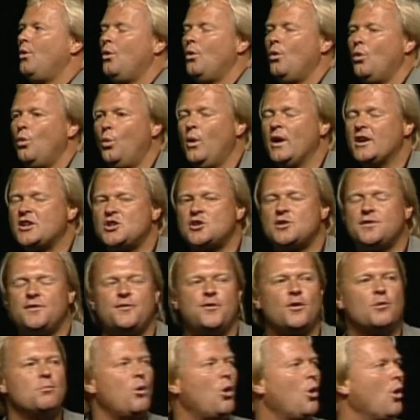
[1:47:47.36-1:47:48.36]
Wish
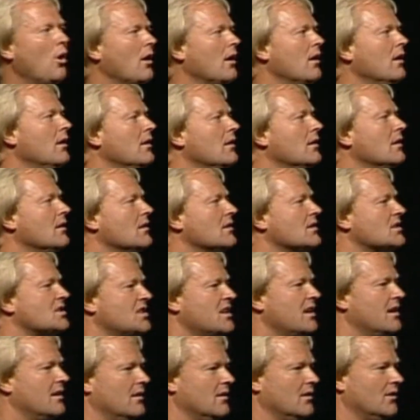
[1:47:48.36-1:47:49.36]
for more
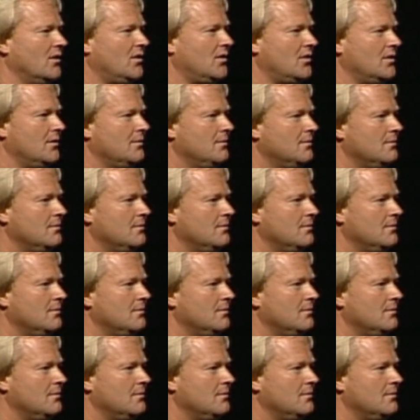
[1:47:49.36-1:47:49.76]
skills.